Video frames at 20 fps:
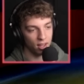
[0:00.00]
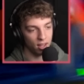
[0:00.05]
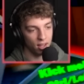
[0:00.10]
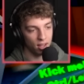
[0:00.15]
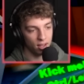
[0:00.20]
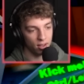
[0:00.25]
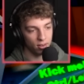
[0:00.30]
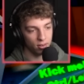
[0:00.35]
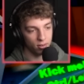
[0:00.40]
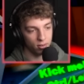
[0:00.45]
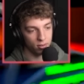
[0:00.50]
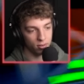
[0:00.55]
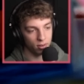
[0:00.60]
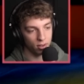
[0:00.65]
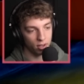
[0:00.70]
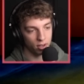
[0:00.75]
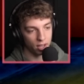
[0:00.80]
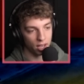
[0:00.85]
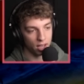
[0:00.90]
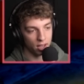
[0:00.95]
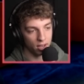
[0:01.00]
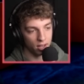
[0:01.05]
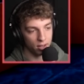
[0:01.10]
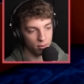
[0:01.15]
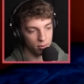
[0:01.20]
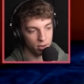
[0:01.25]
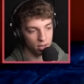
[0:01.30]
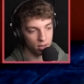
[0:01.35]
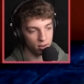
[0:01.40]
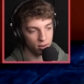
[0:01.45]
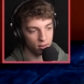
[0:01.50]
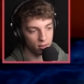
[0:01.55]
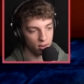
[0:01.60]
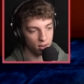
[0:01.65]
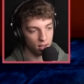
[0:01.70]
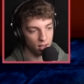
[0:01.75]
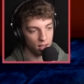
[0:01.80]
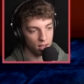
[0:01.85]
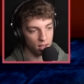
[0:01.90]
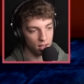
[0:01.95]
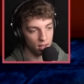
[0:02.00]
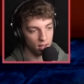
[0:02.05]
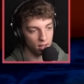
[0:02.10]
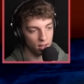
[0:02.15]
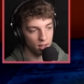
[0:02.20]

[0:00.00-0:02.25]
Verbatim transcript: Uh. Oh. Okay. And then we can just eh,